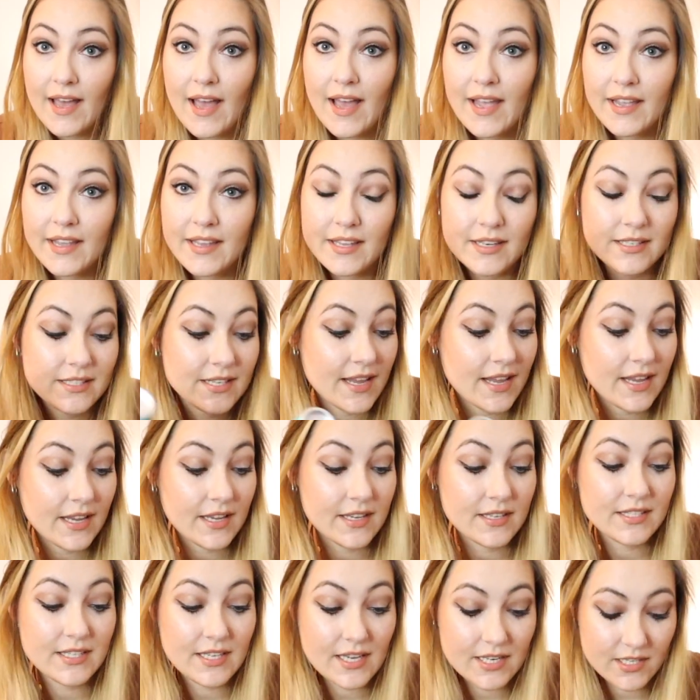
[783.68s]
I can take
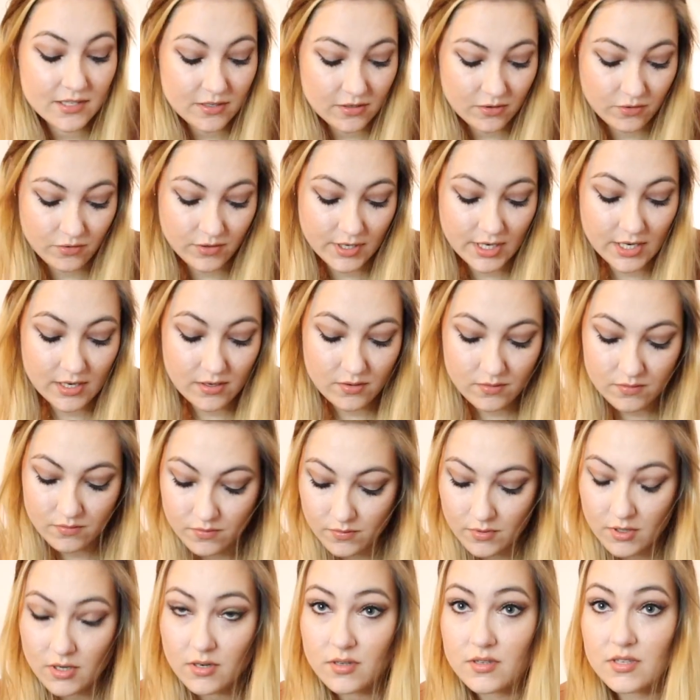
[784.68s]
sunscreen
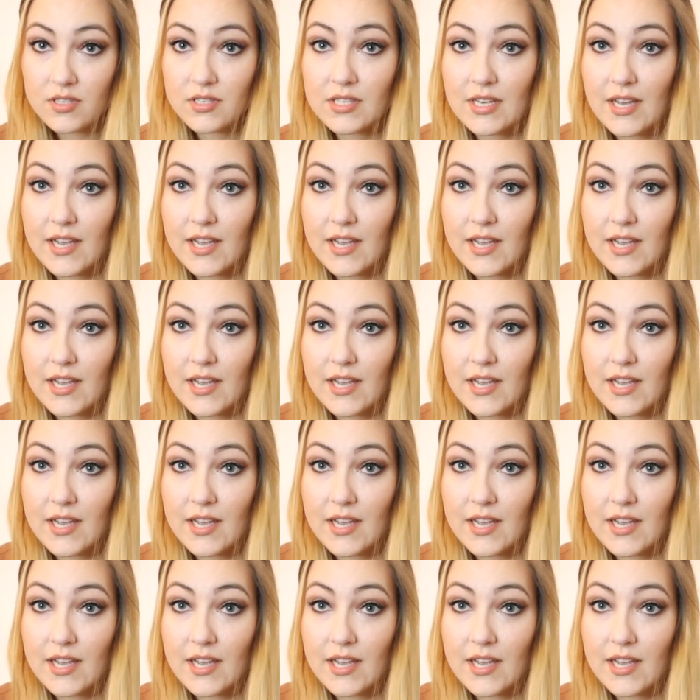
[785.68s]
once,